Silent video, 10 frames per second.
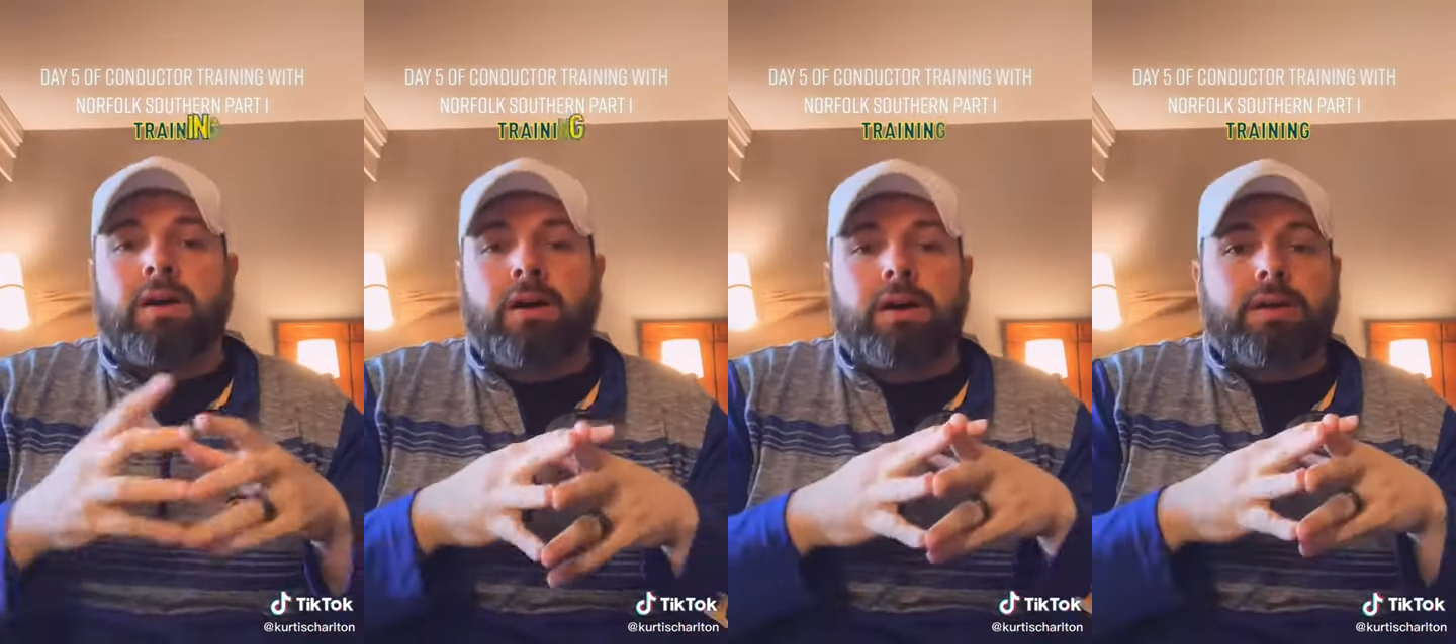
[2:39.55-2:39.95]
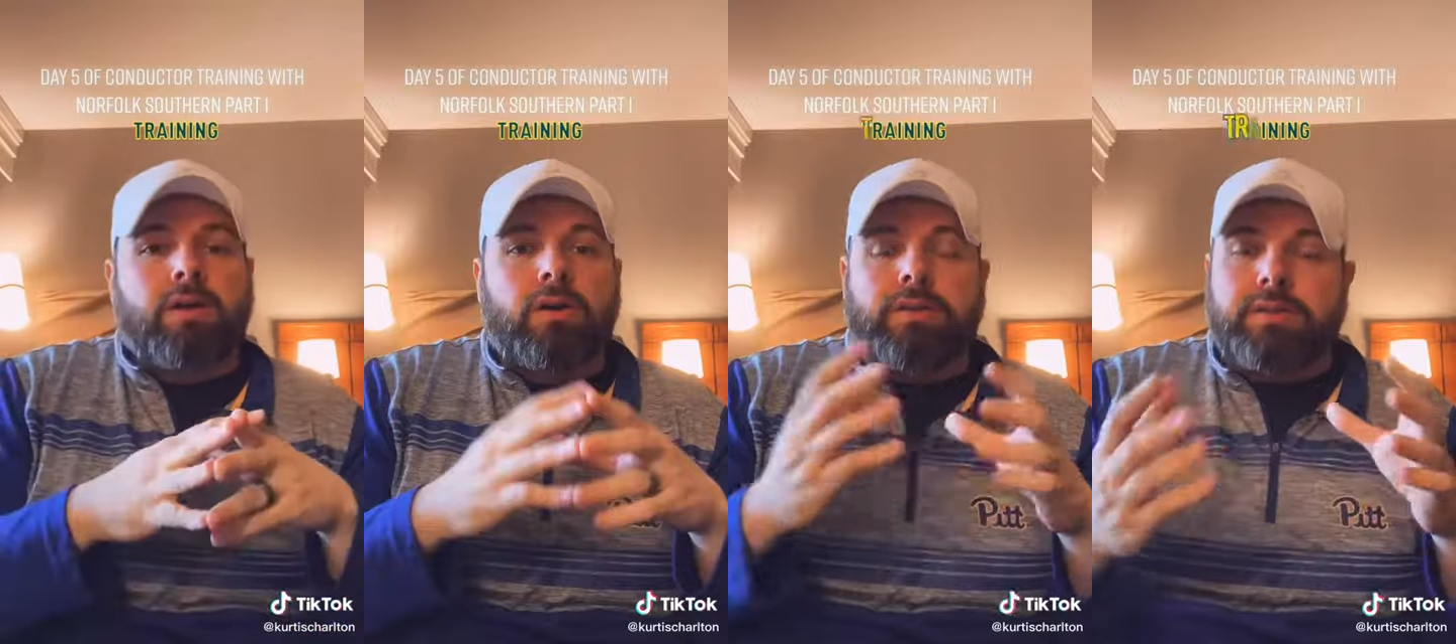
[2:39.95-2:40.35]
on
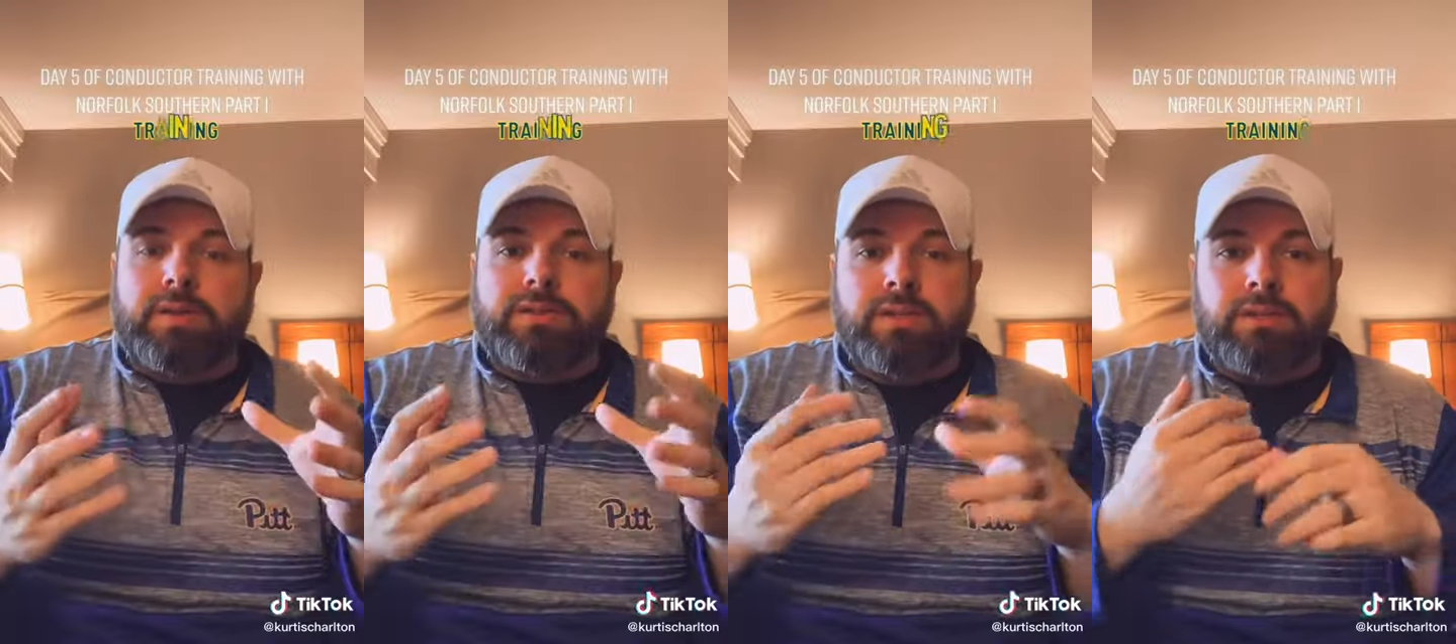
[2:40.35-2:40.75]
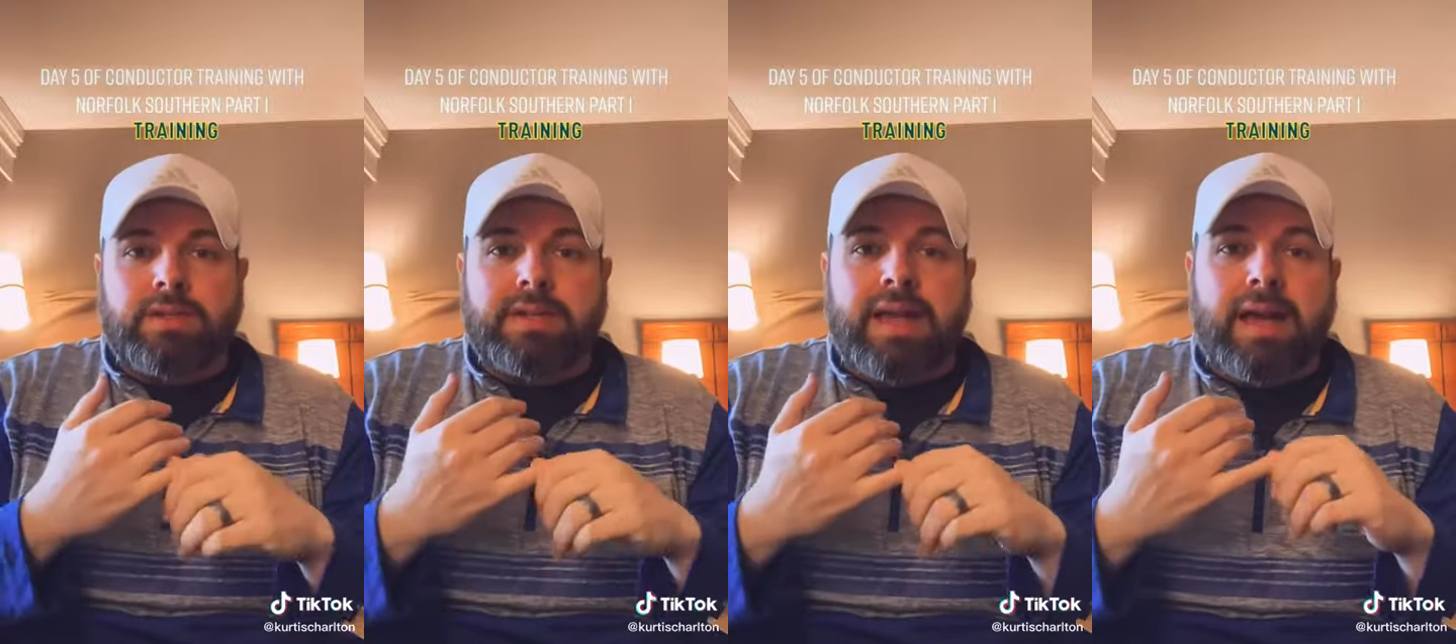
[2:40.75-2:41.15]
all the things that you
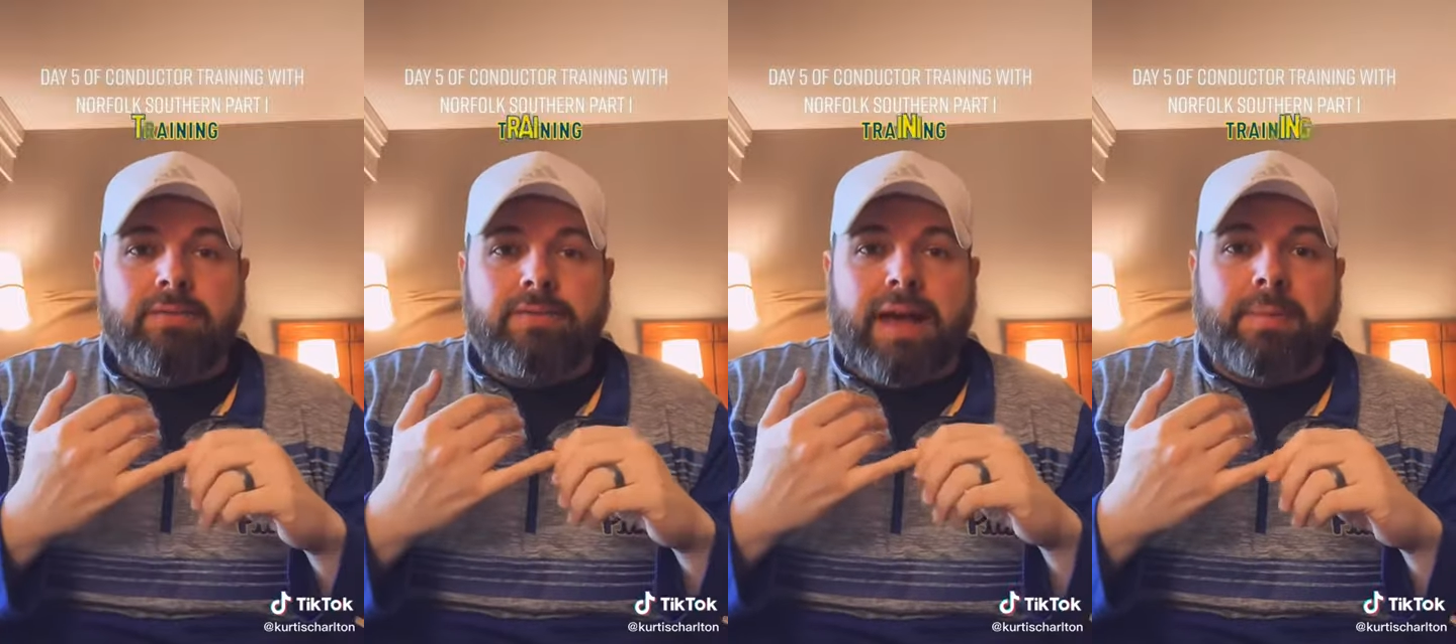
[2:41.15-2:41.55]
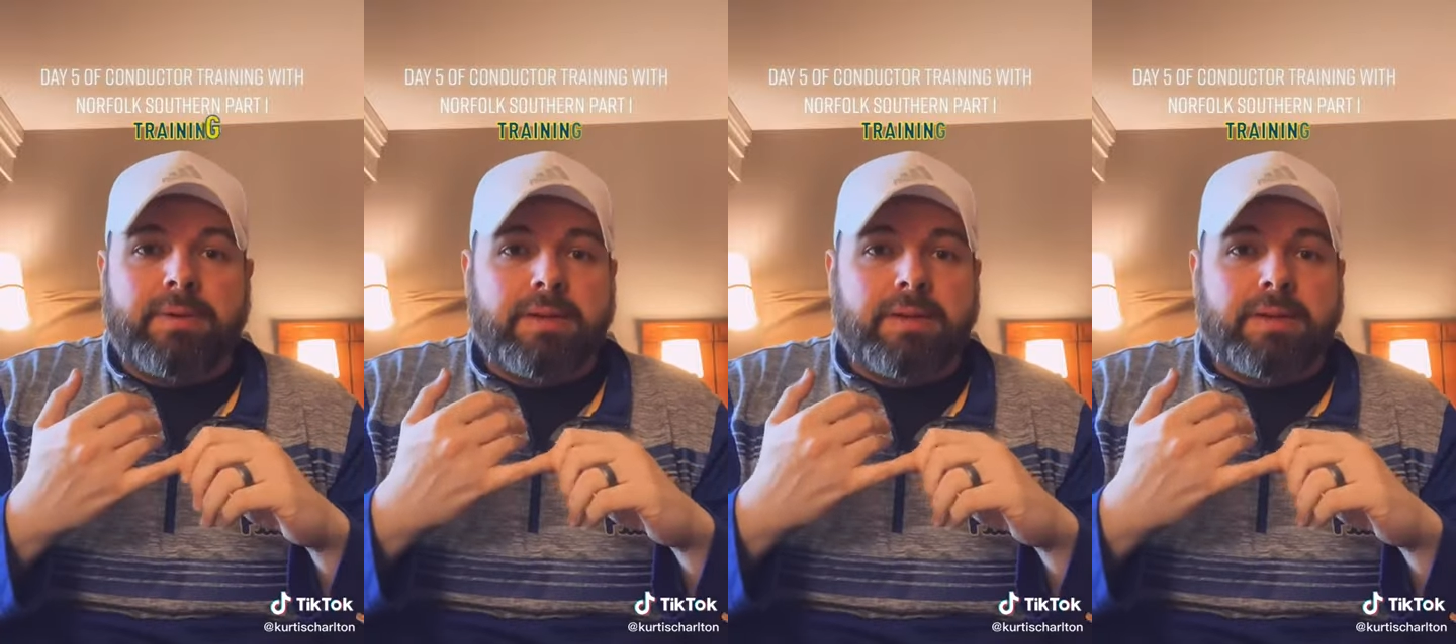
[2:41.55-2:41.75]
need to have happen.